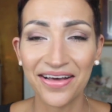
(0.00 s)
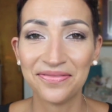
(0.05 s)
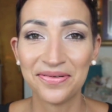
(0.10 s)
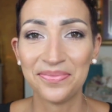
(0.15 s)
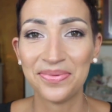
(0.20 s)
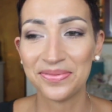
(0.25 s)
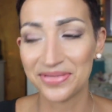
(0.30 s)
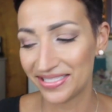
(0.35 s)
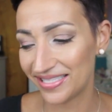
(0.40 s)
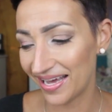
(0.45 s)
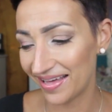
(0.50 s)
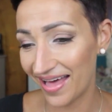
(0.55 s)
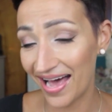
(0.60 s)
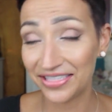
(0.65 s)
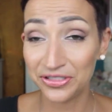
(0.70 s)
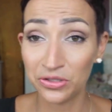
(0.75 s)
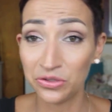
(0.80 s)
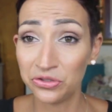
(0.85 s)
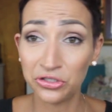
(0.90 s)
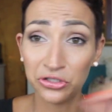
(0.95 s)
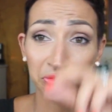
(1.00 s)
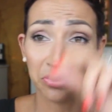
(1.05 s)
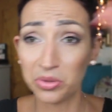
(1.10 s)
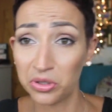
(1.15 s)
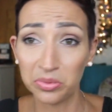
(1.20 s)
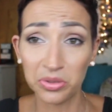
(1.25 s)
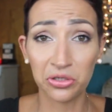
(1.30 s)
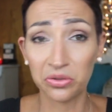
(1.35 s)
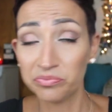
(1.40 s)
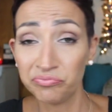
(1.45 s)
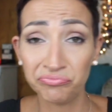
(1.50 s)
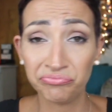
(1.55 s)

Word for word: love when people say that. Do you, boo-boo.